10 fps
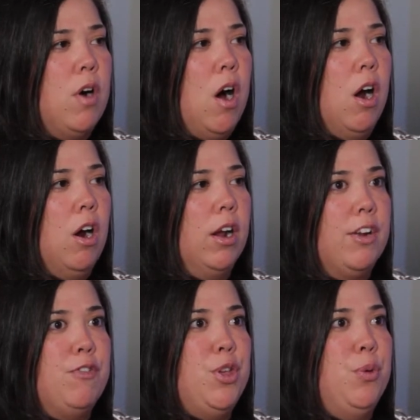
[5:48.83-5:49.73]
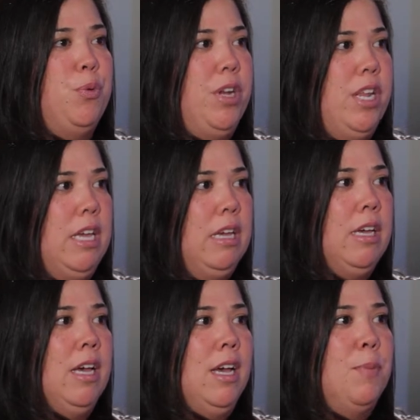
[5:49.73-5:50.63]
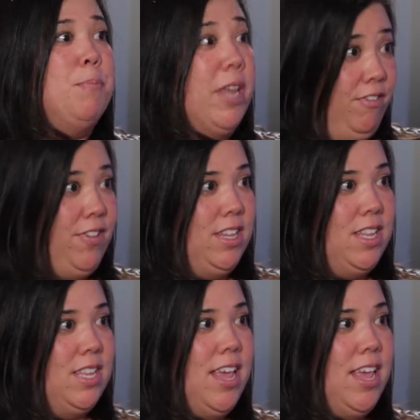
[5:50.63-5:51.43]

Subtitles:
our kind of unique benefits,